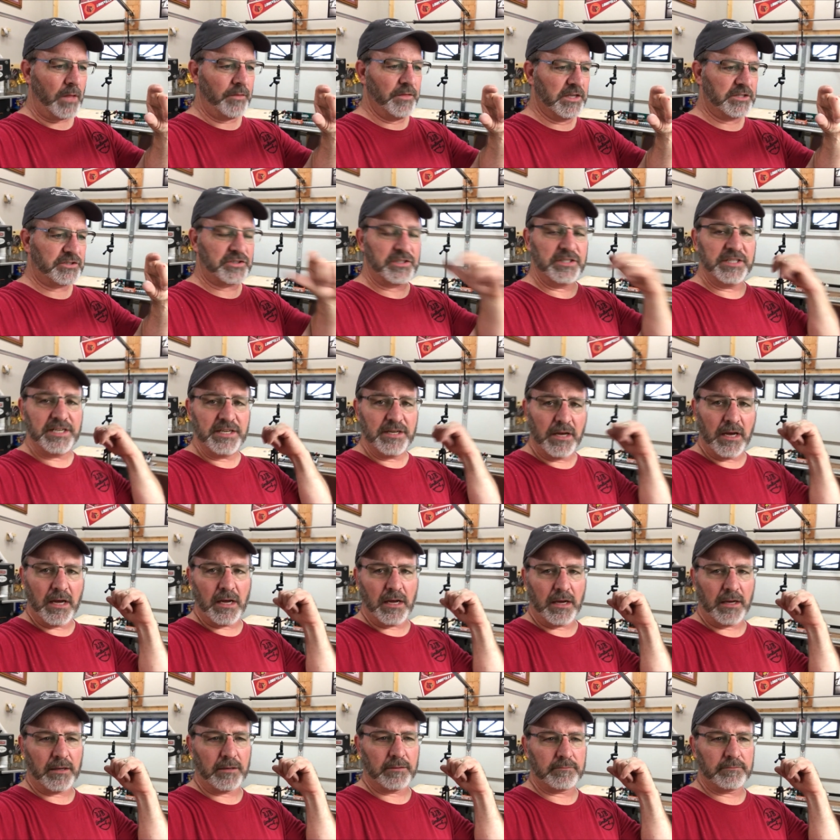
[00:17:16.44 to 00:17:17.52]

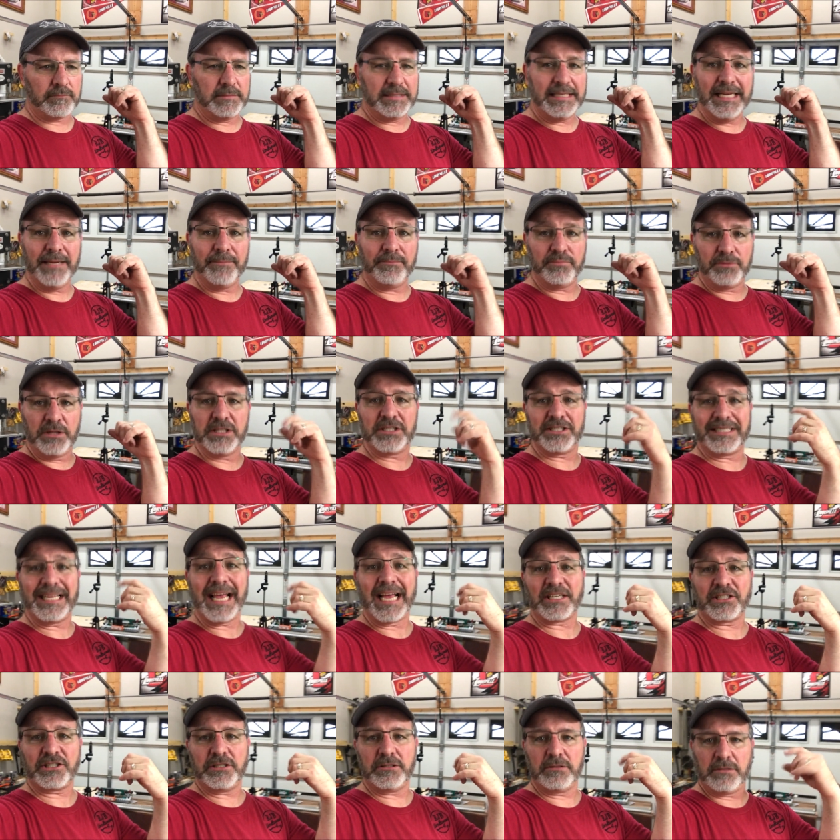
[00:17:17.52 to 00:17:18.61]
nib,
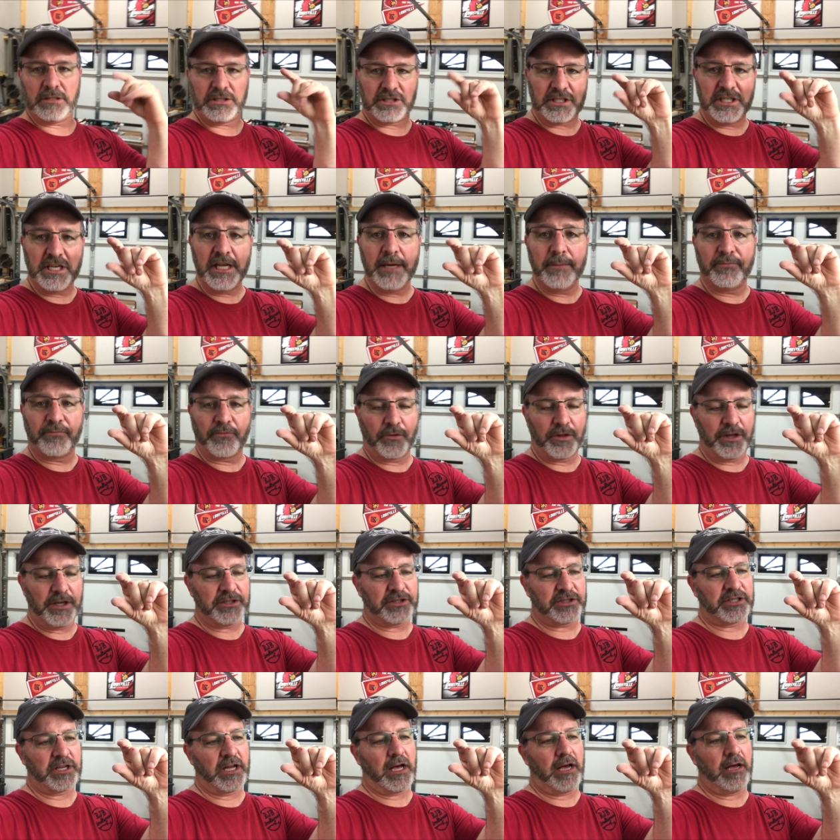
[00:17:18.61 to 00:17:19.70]
this nib for
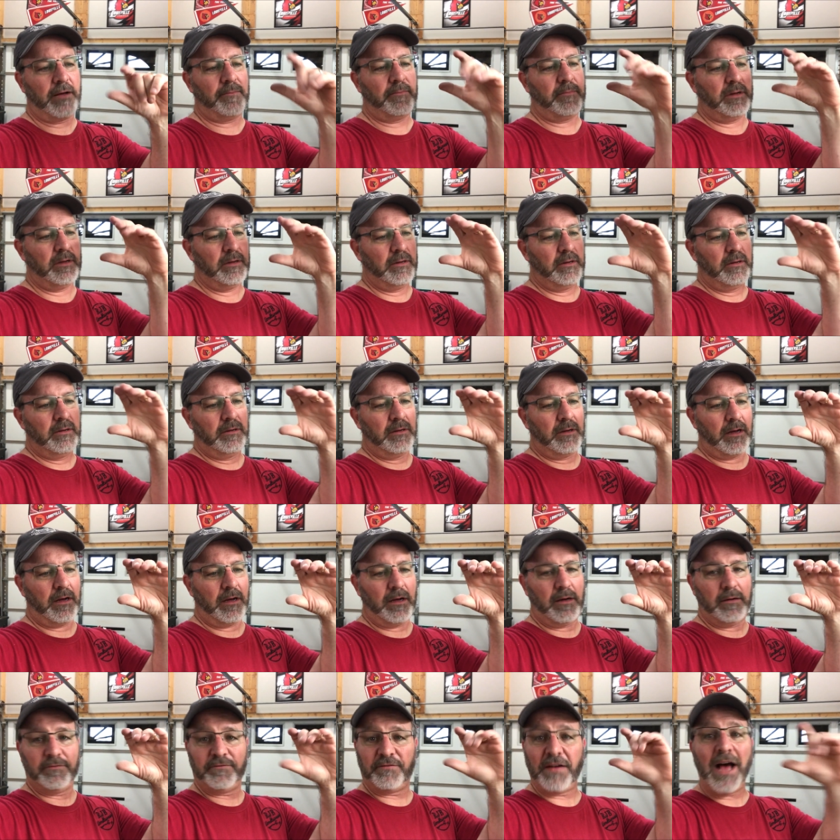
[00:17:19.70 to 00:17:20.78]
this
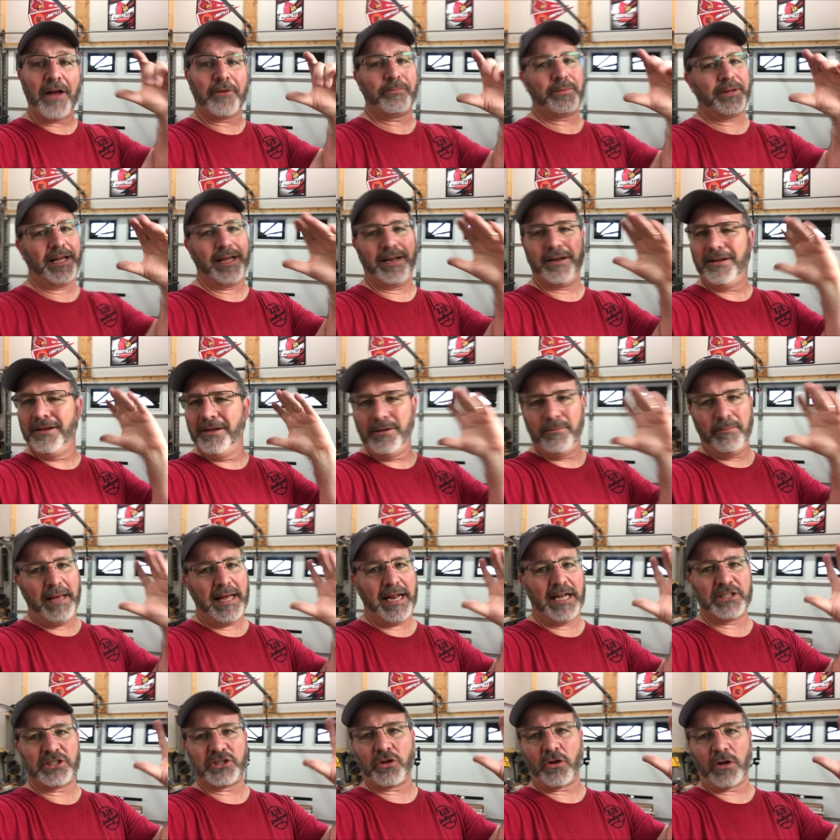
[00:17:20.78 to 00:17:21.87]
fountain pen.
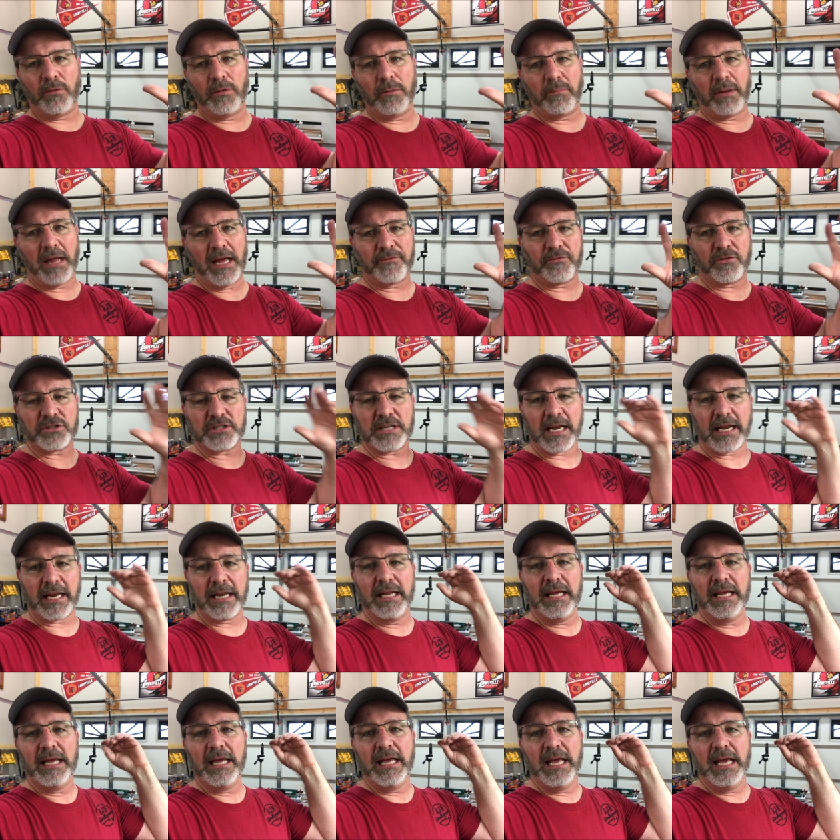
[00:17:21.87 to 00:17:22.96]
Man, I just totally went blank for a second.
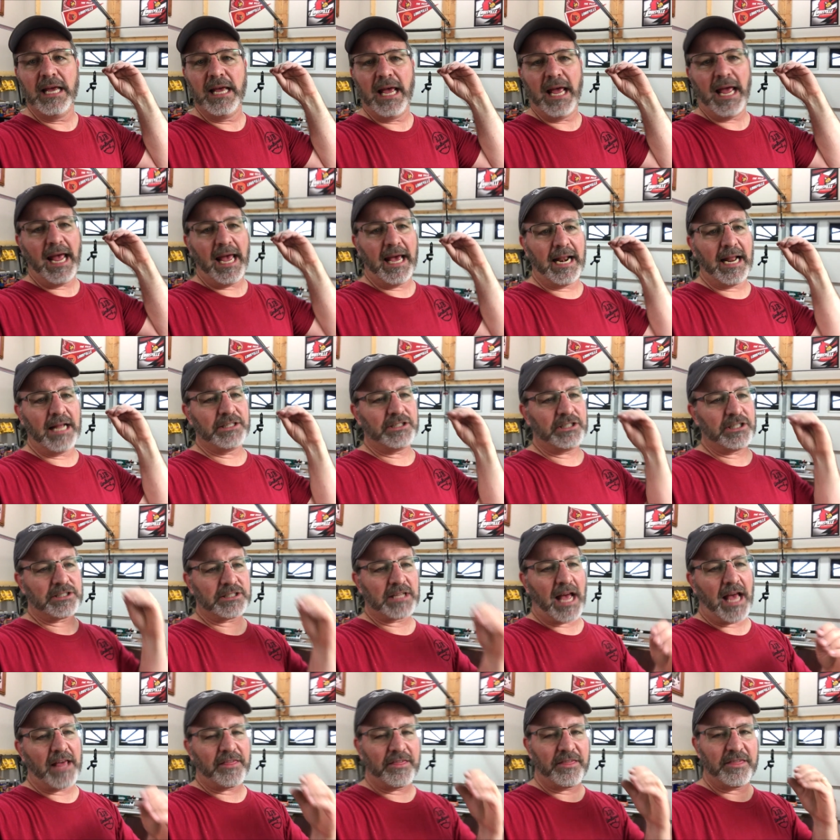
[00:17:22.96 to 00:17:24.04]
And I
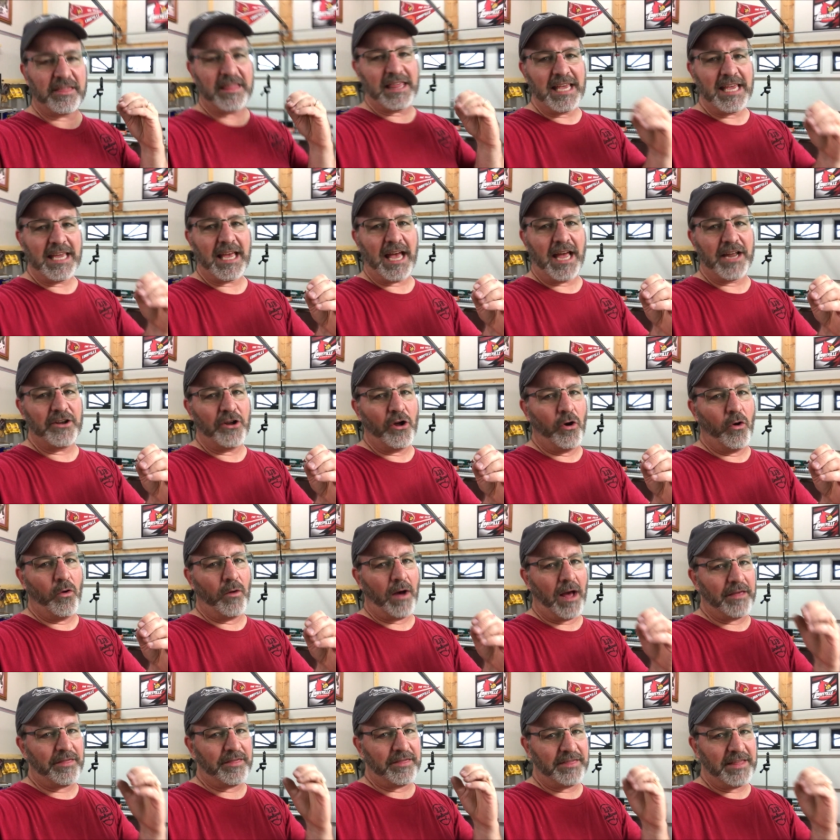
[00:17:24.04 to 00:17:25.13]
think I
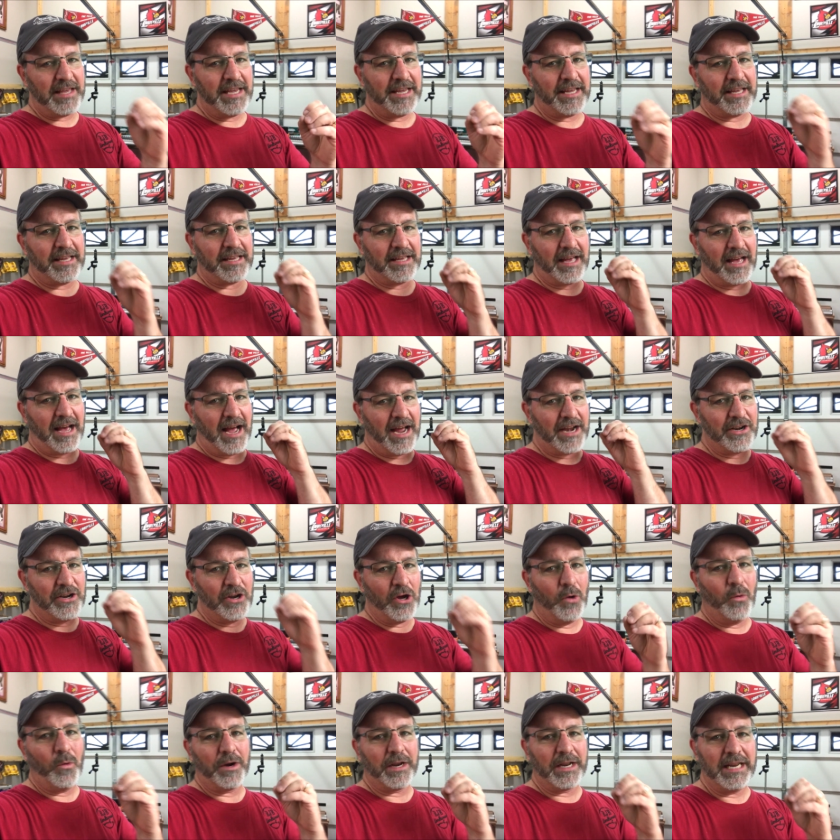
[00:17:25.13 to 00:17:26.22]

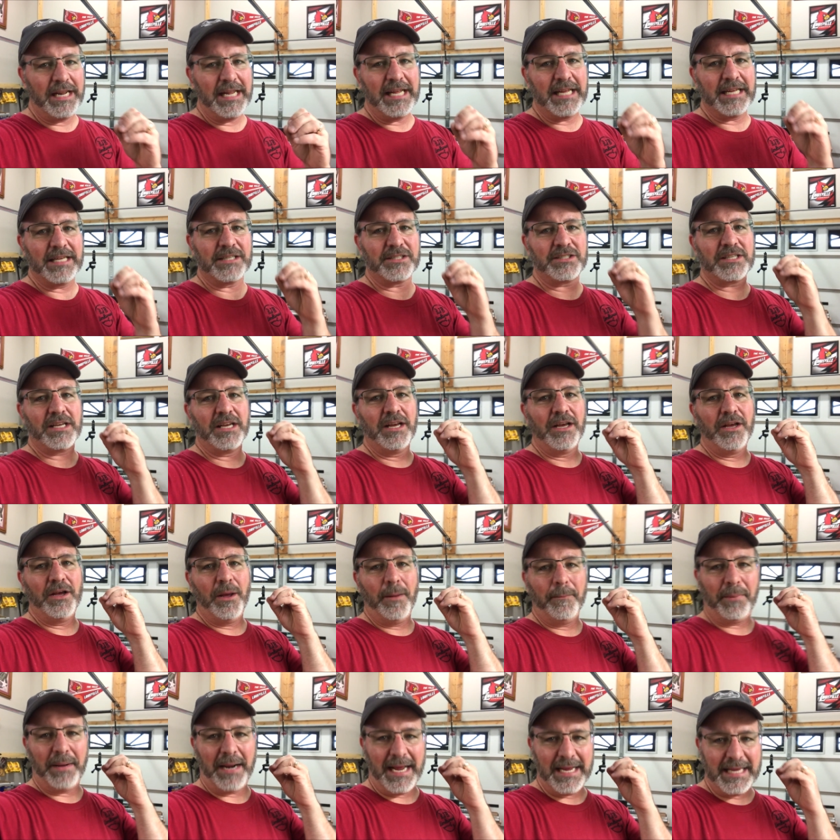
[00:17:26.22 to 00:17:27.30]
know what it is,
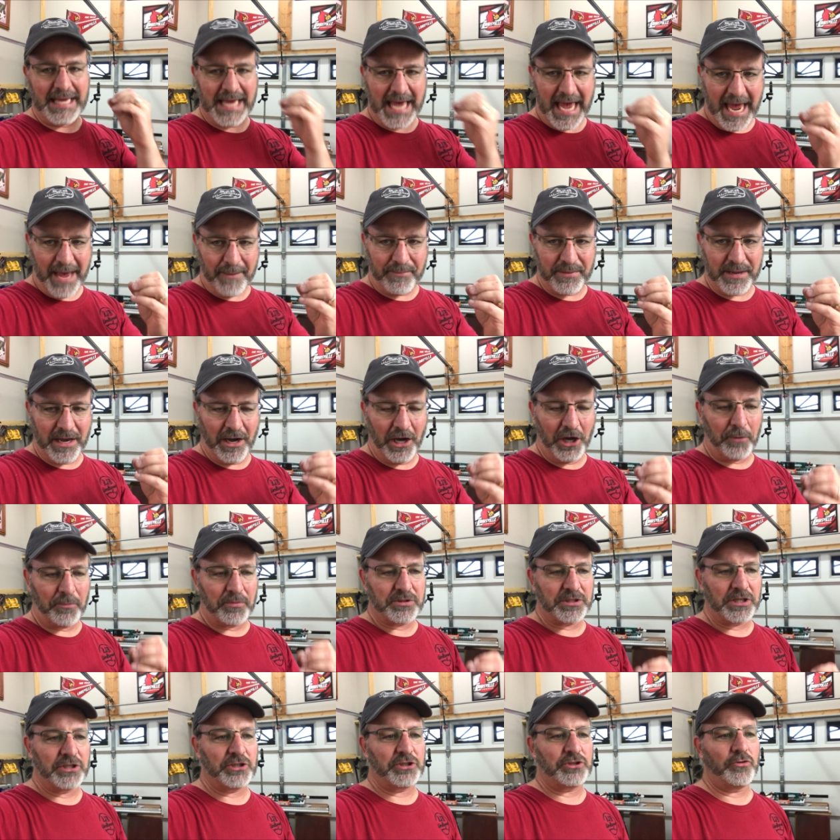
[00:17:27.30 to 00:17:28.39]
but I can't be
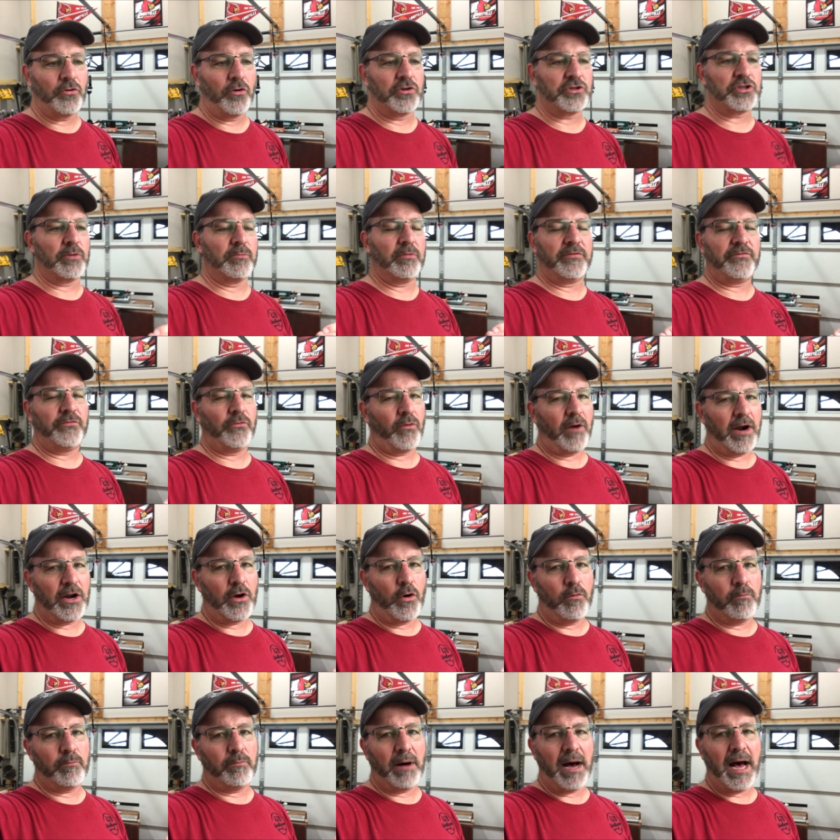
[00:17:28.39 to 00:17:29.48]
100% sure. So before I
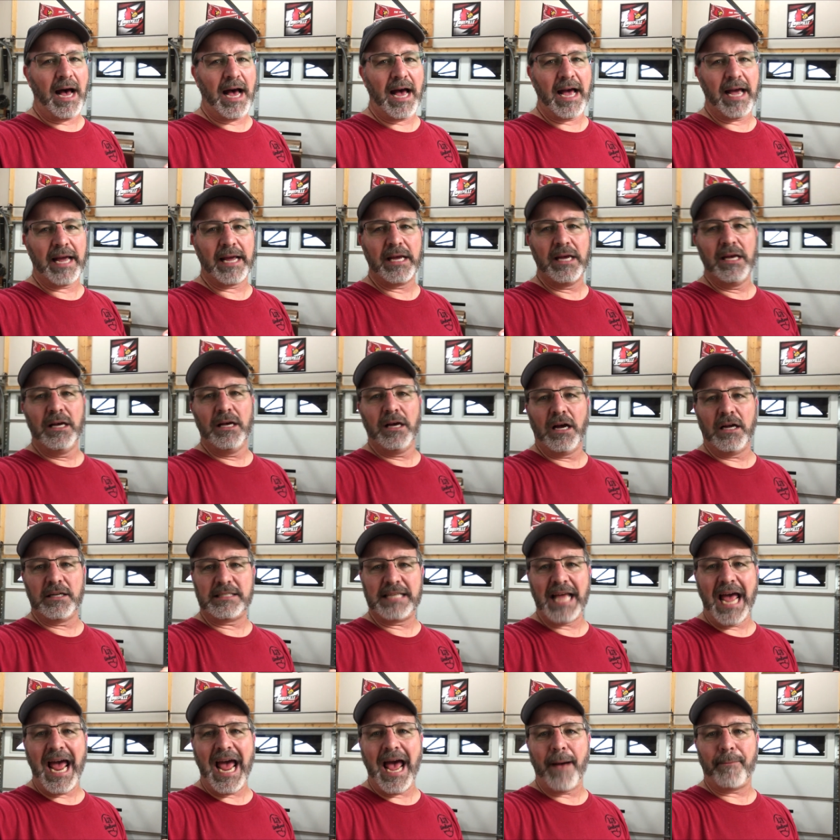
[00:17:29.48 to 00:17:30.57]
go buy a
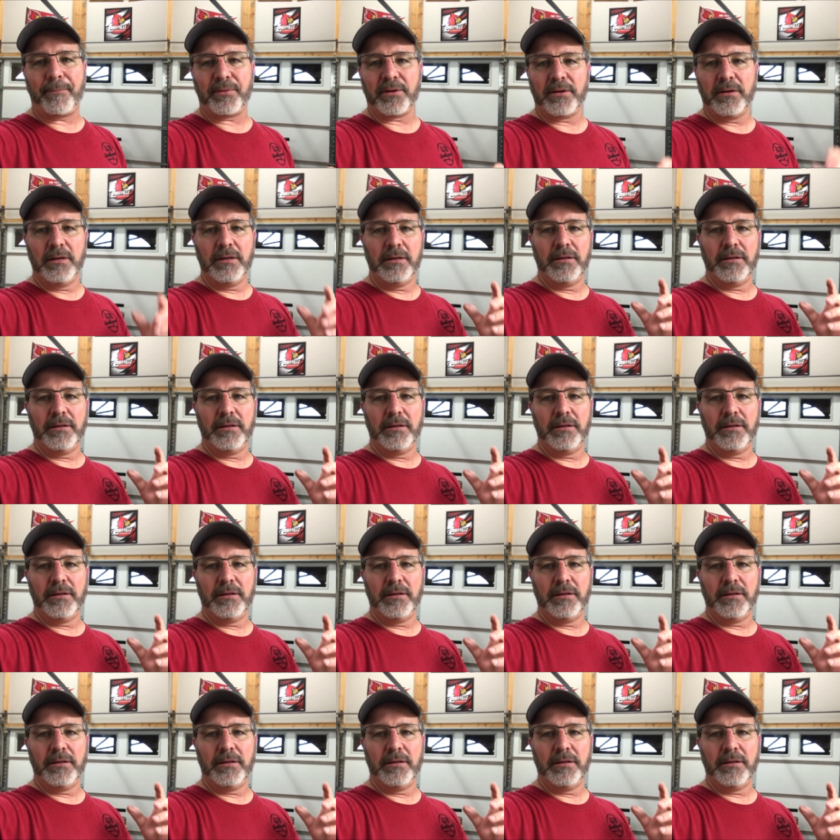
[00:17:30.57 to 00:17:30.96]
tap